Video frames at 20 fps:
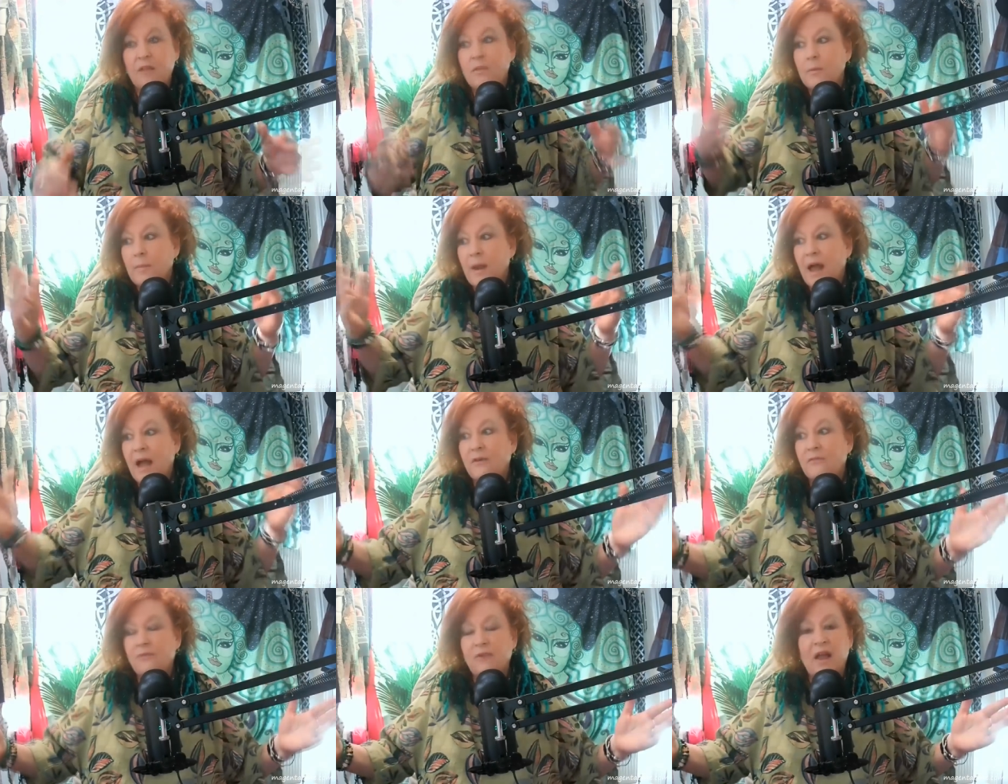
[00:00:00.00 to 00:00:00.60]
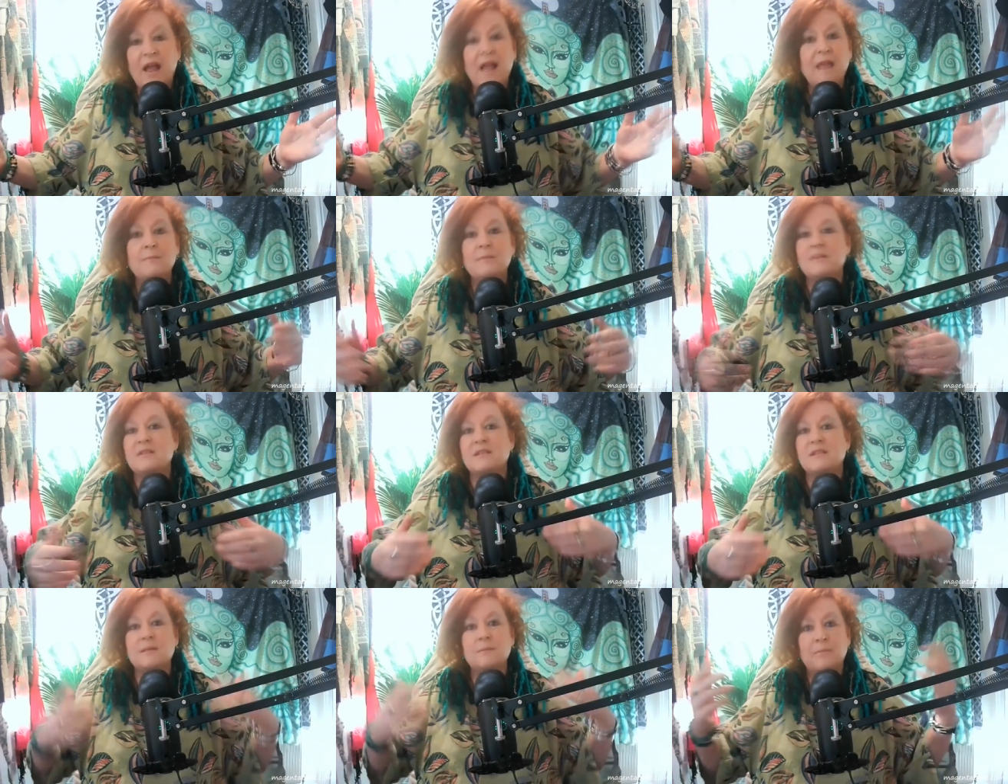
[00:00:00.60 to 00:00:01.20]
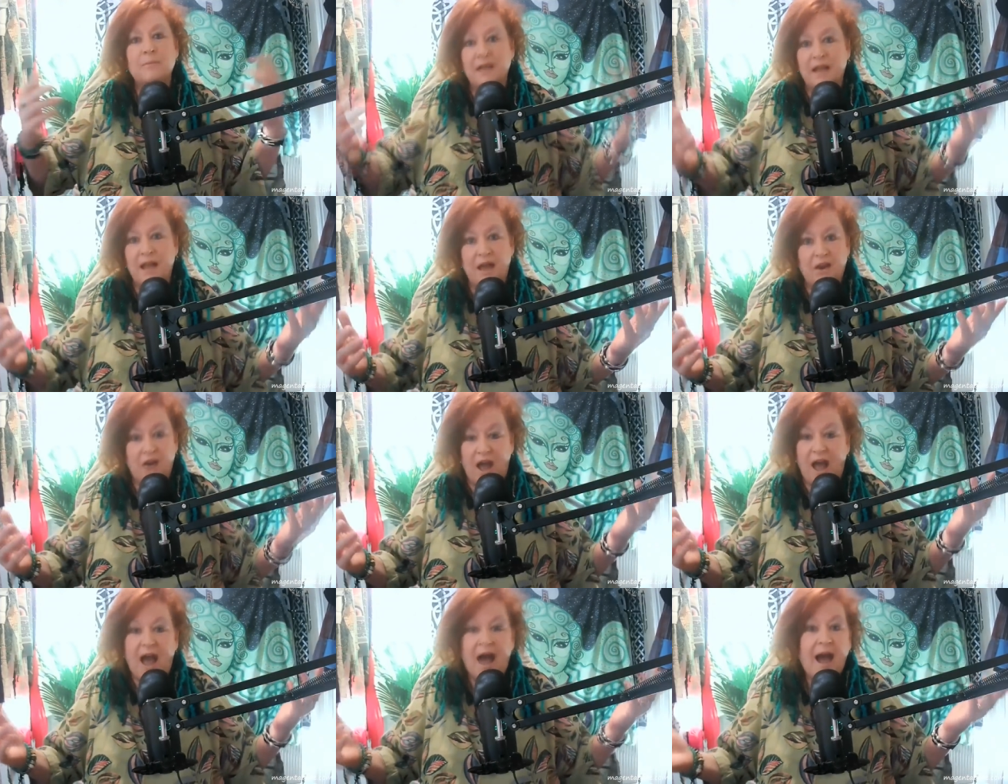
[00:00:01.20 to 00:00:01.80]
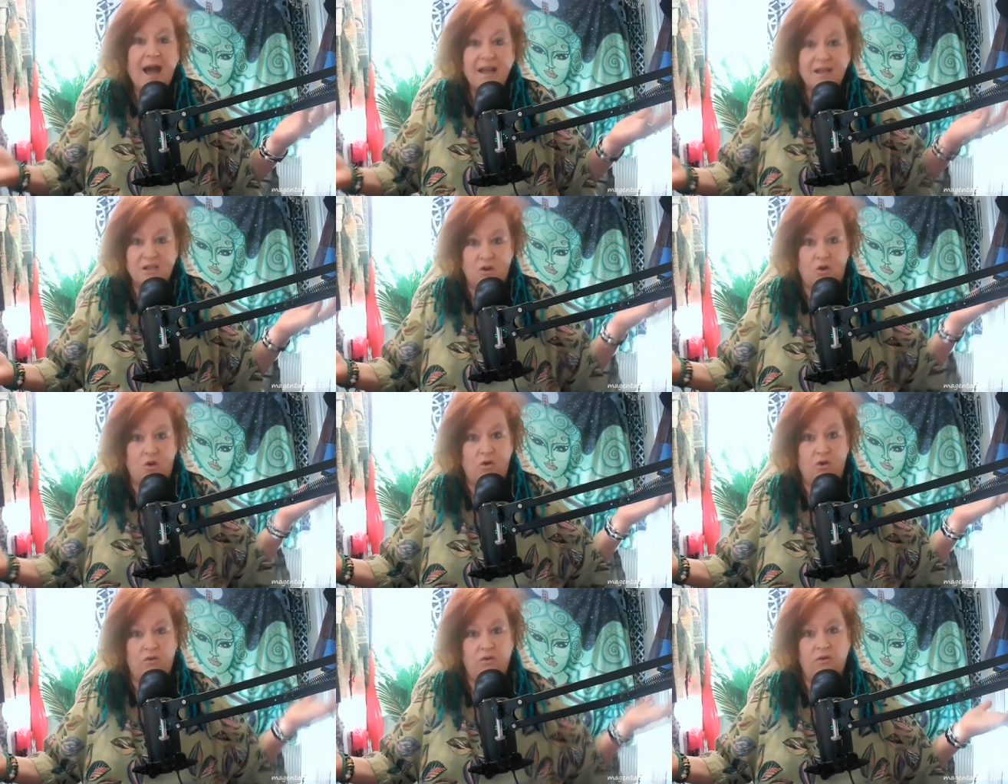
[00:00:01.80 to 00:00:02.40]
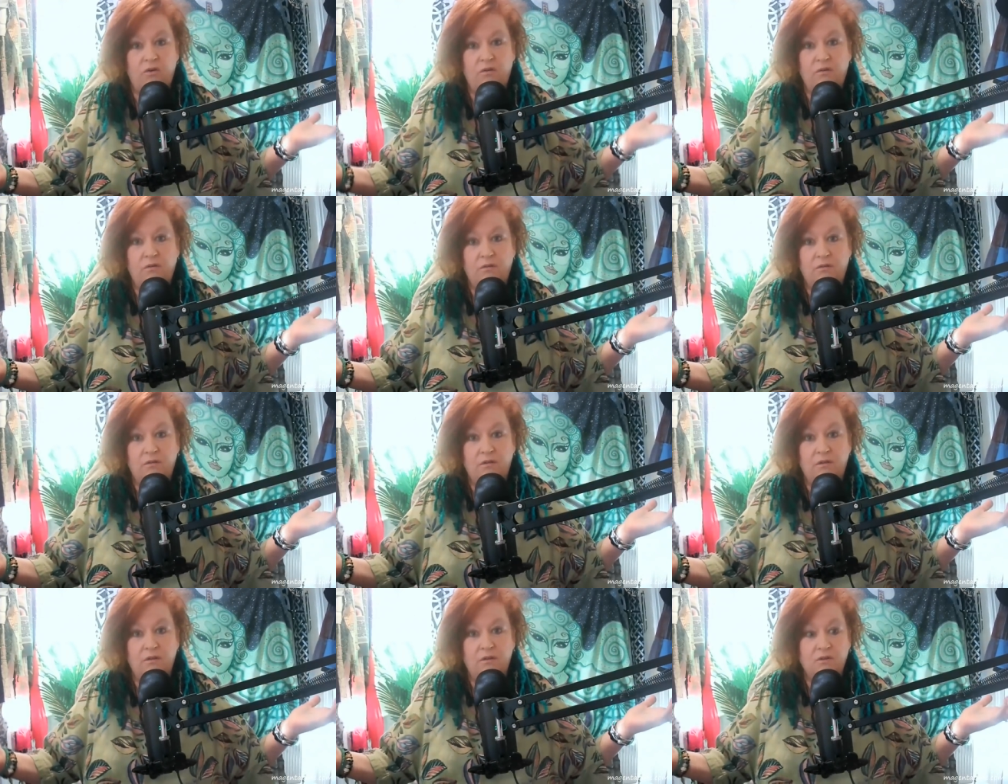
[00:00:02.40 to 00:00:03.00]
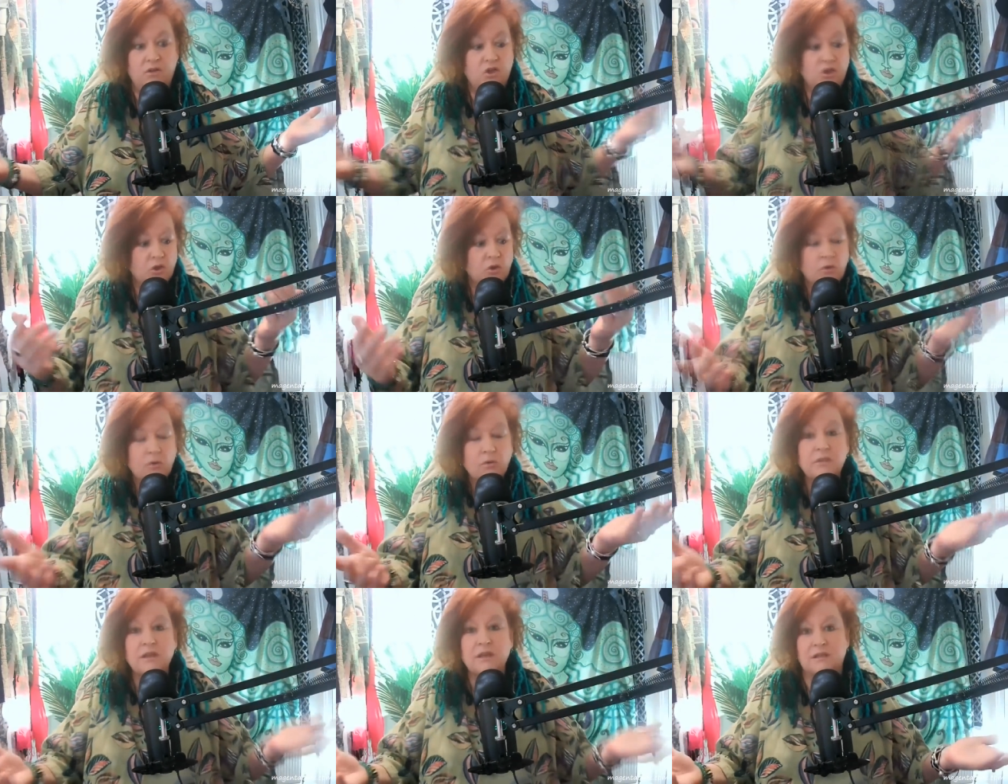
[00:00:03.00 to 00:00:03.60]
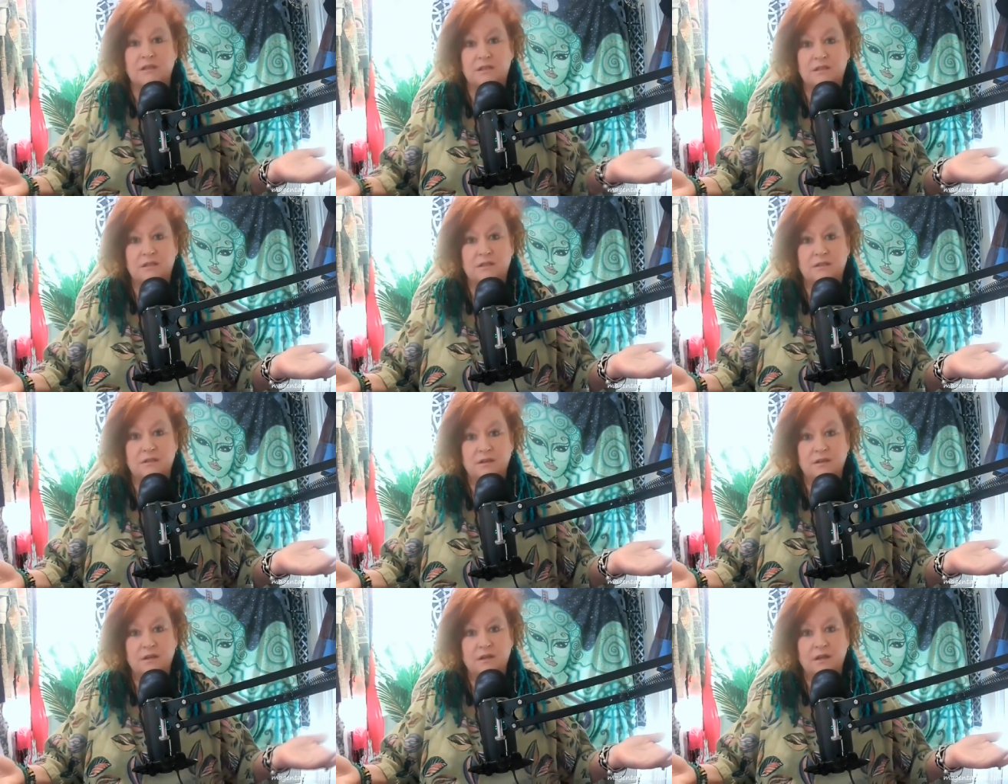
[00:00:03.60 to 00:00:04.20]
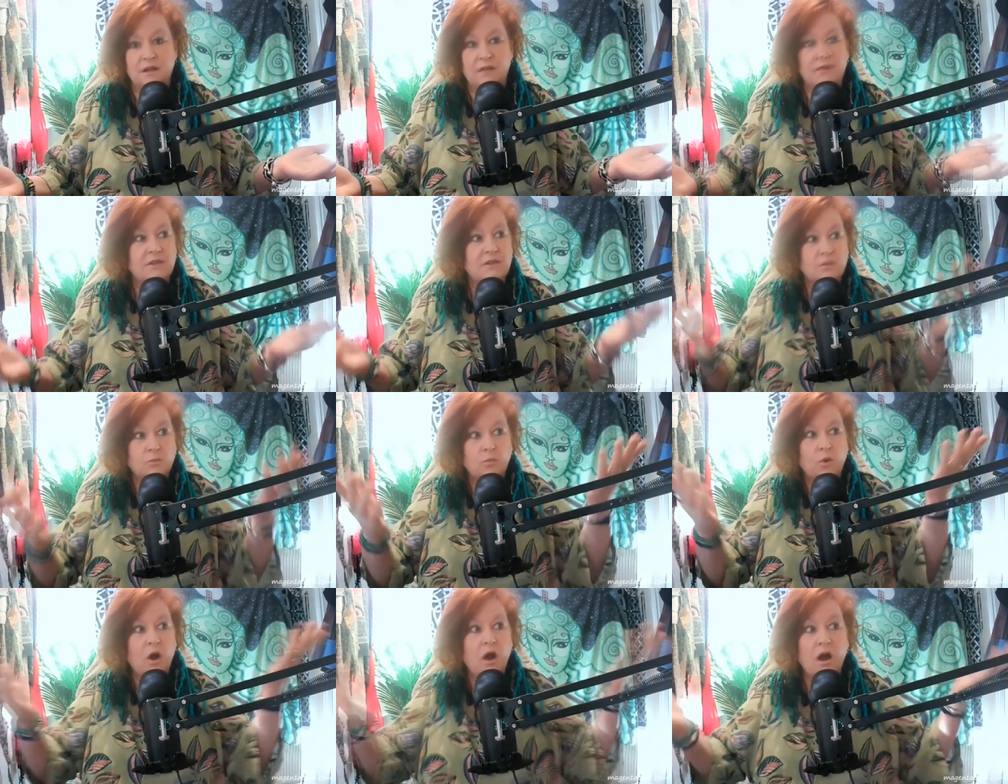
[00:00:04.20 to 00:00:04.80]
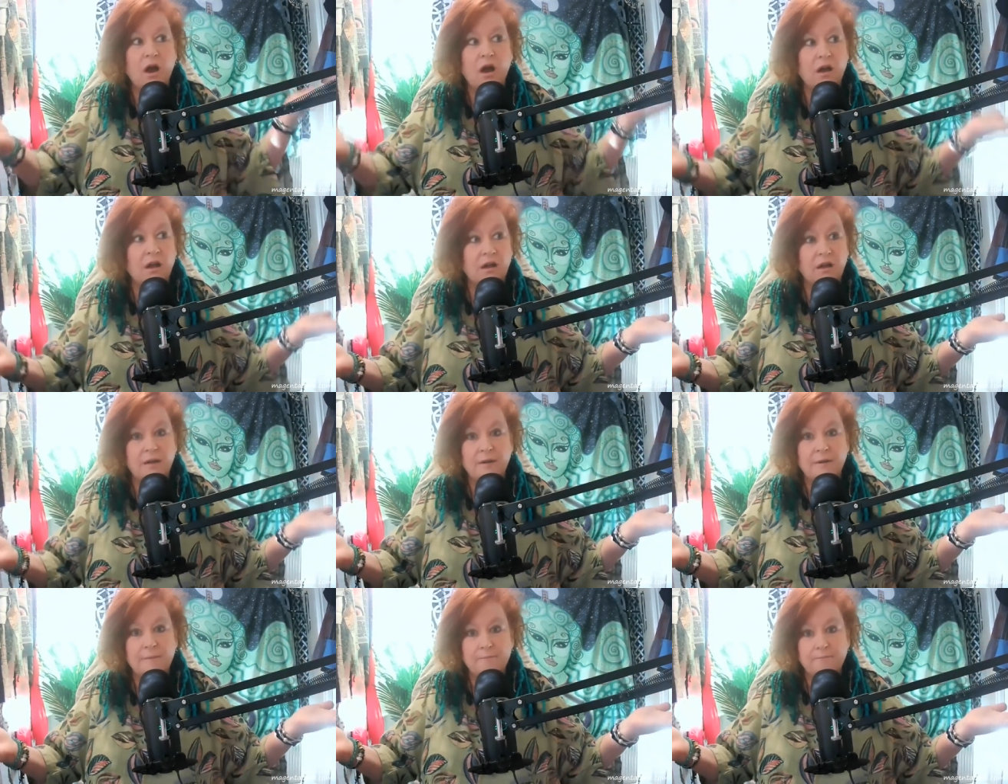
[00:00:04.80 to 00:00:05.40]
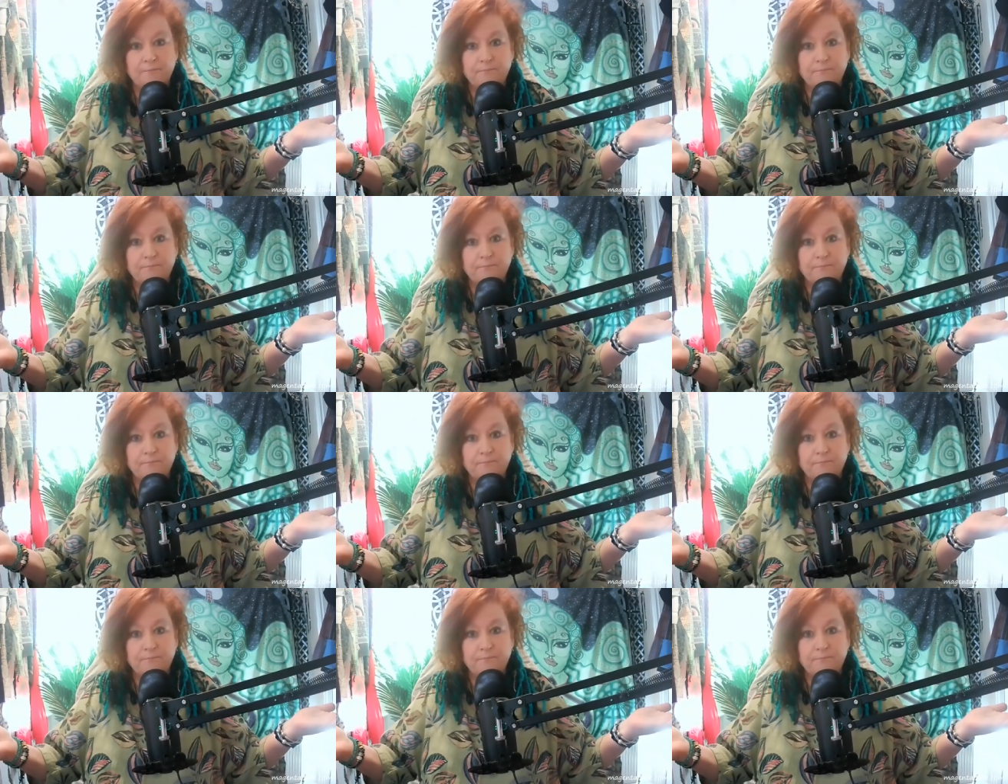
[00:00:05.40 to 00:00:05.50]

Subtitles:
The black flame is simply an add-on to this. This work,